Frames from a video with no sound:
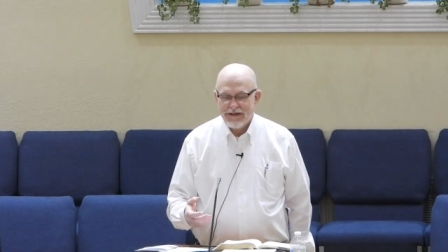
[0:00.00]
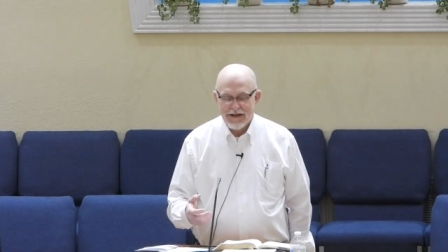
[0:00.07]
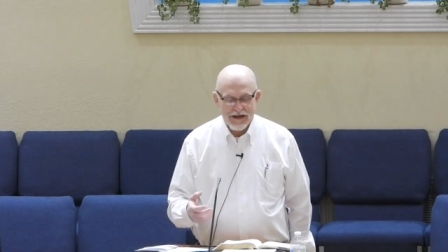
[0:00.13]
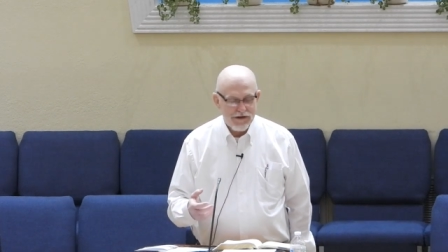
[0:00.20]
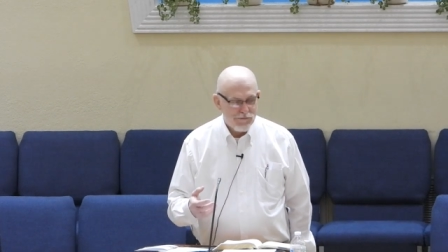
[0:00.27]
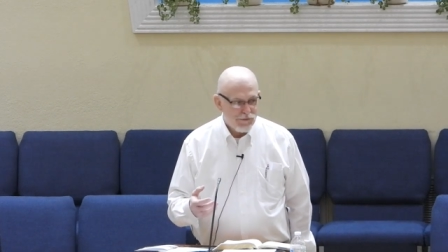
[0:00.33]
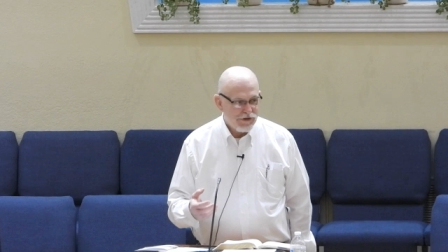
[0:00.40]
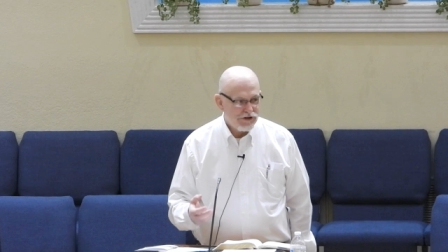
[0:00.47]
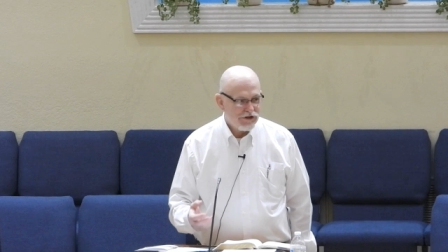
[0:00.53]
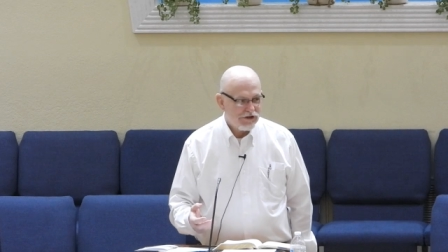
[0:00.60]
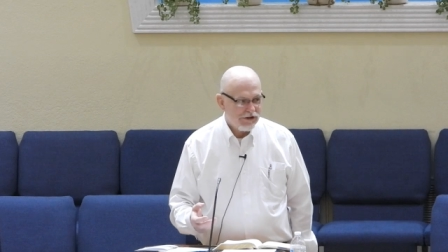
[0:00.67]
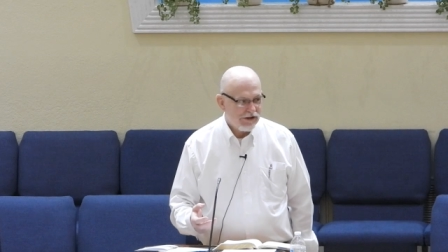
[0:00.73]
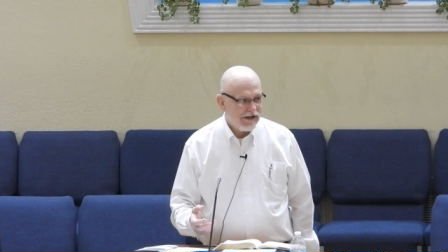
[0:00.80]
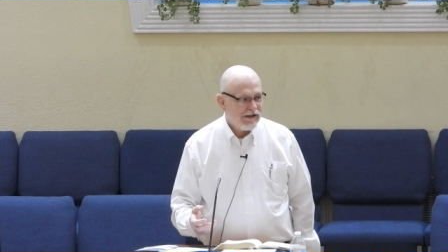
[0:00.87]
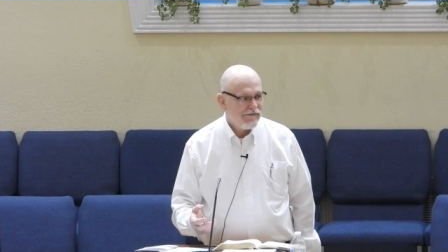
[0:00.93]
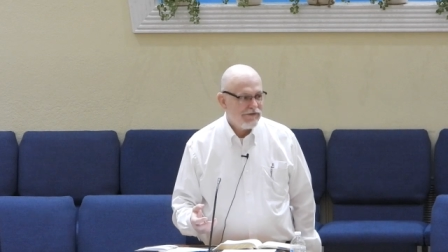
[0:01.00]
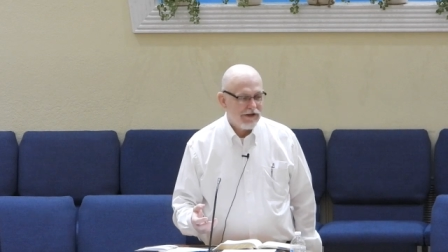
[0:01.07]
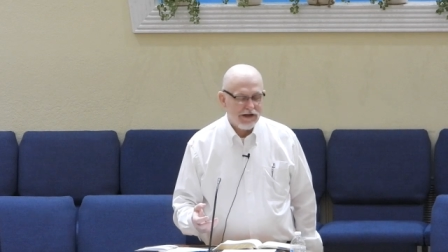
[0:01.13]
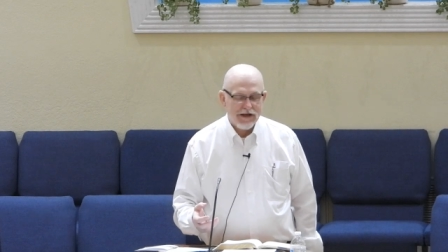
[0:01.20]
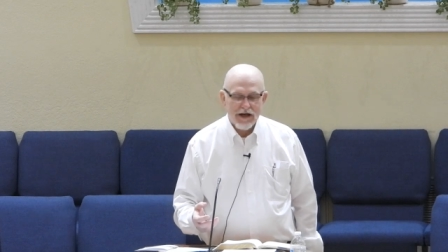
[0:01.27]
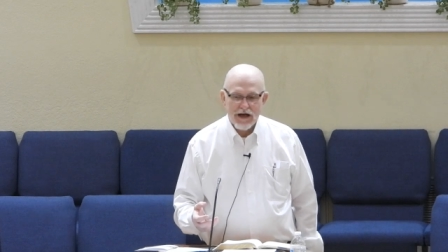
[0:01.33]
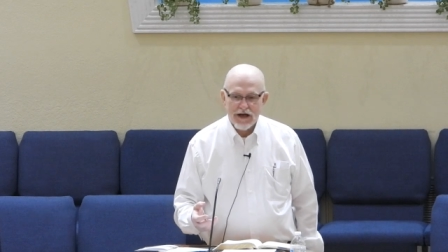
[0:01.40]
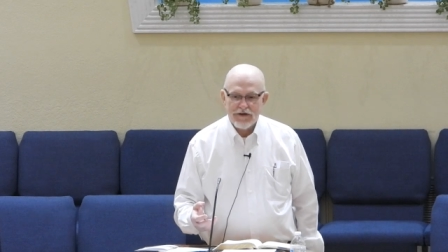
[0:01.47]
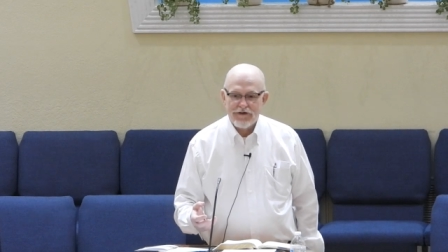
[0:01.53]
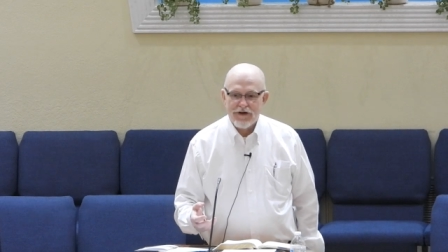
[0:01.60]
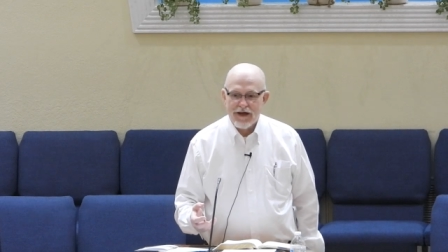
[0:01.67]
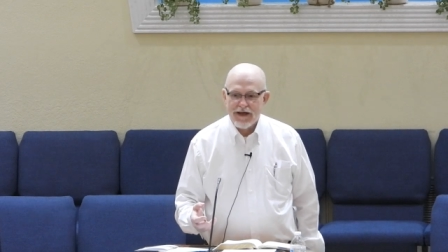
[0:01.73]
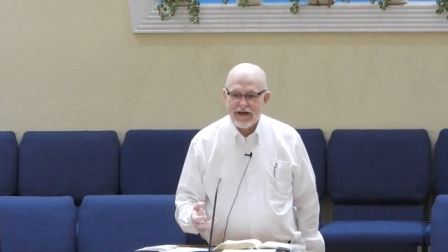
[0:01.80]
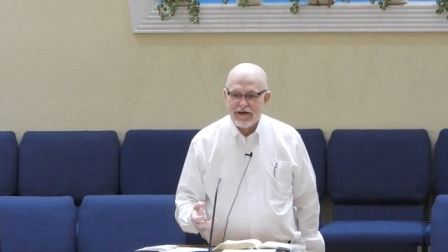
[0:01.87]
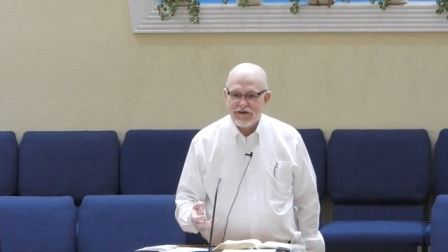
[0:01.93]
that if we just leave it in God's
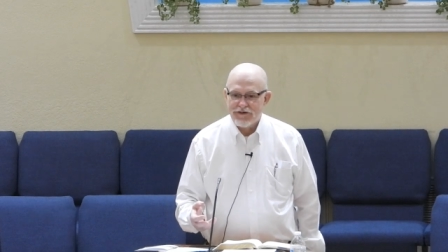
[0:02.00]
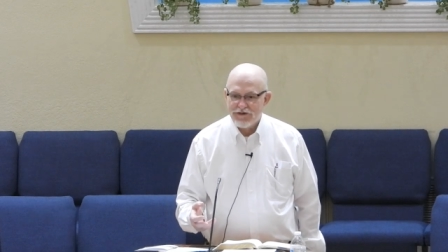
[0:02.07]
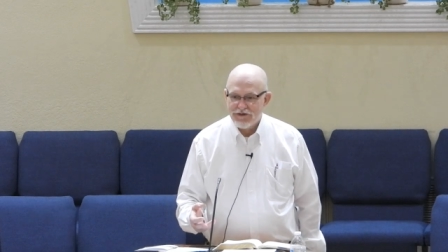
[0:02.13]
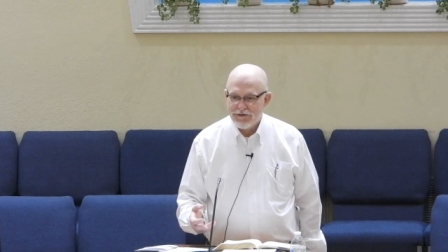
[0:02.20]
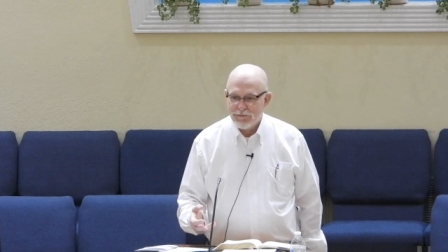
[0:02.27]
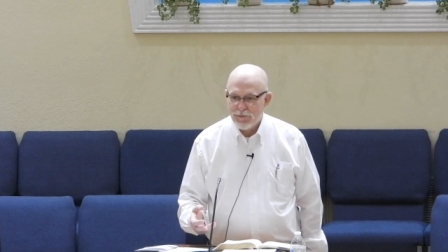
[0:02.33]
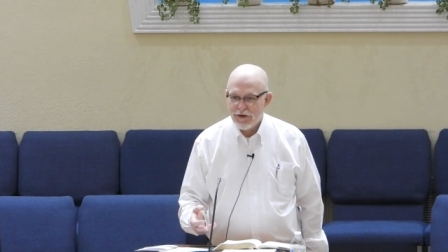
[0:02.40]
hands,